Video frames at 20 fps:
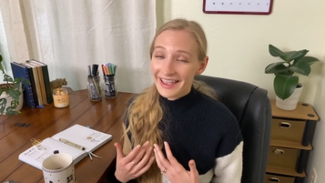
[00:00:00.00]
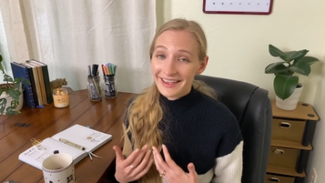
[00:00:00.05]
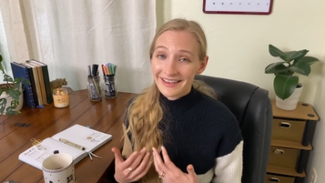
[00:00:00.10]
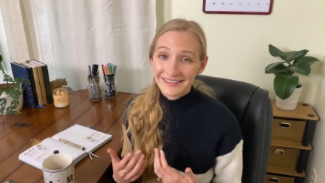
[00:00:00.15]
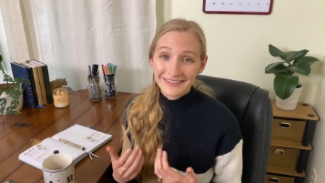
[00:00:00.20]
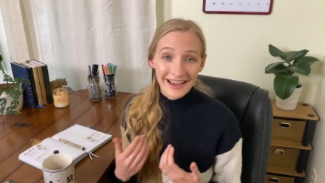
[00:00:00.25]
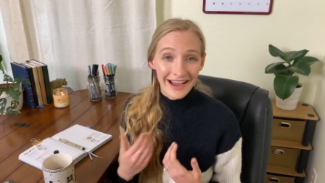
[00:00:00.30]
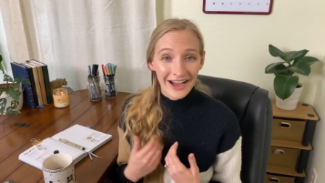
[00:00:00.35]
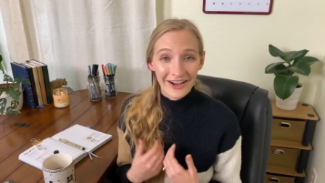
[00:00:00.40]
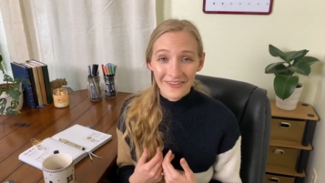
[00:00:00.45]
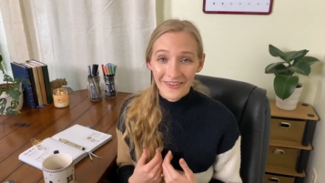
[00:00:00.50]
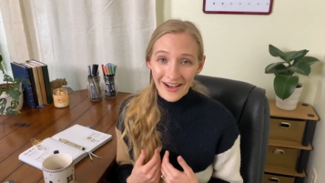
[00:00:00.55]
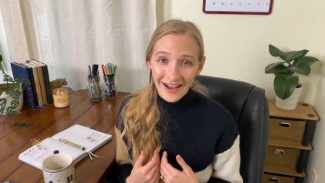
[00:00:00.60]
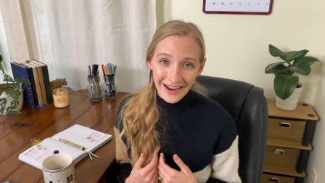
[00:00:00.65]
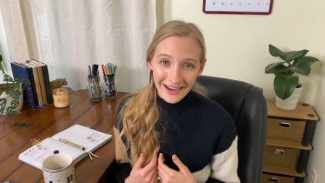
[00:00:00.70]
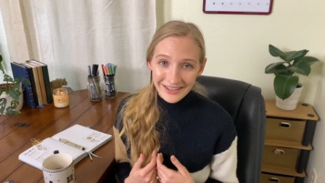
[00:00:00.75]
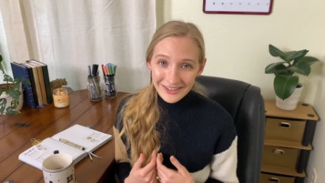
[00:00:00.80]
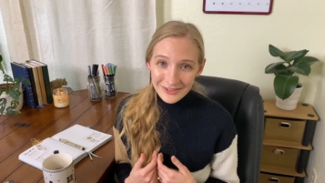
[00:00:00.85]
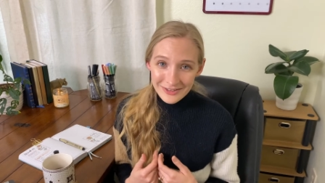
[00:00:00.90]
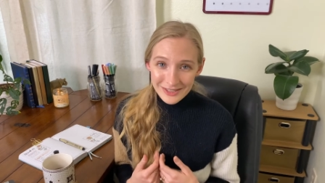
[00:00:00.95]
and how
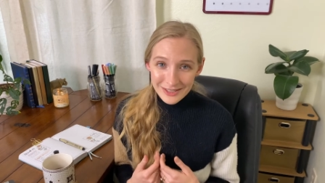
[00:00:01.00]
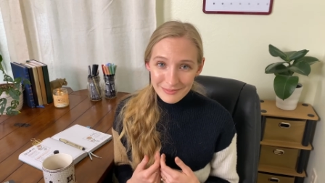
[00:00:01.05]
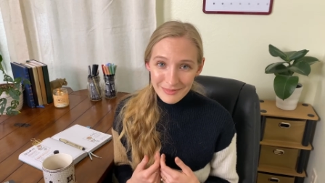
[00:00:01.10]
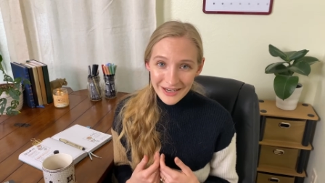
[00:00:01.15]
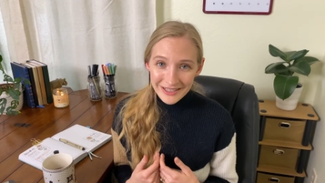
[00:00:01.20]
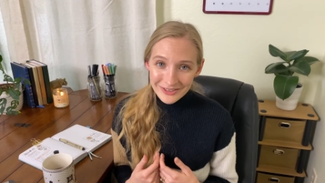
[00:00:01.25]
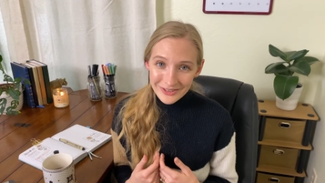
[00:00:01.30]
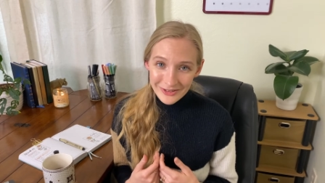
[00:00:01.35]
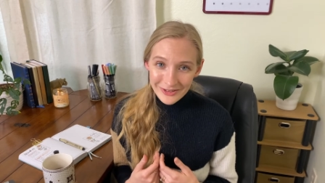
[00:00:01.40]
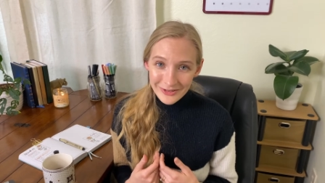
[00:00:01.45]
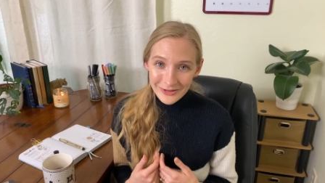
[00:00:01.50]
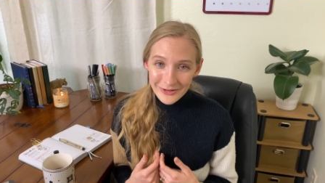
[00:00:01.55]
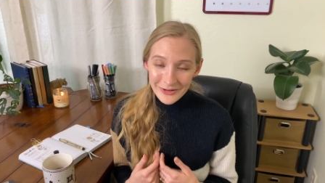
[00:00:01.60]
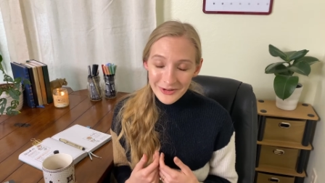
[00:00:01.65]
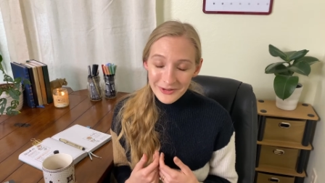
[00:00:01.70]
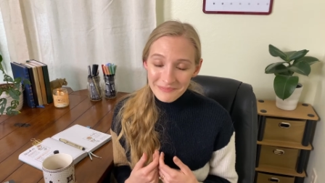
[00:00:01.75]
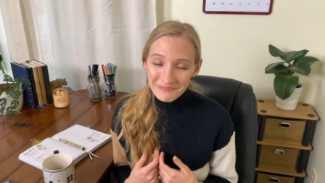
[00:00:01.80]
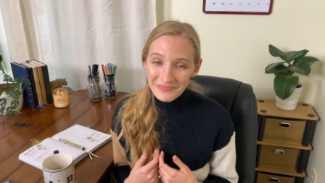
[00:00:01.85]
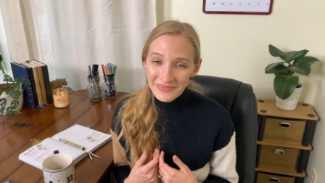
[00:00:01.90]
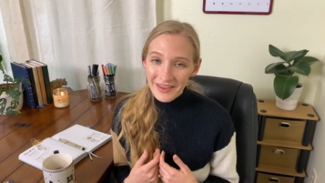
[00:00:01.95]
I used my
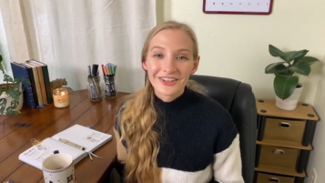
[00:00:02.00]
journal.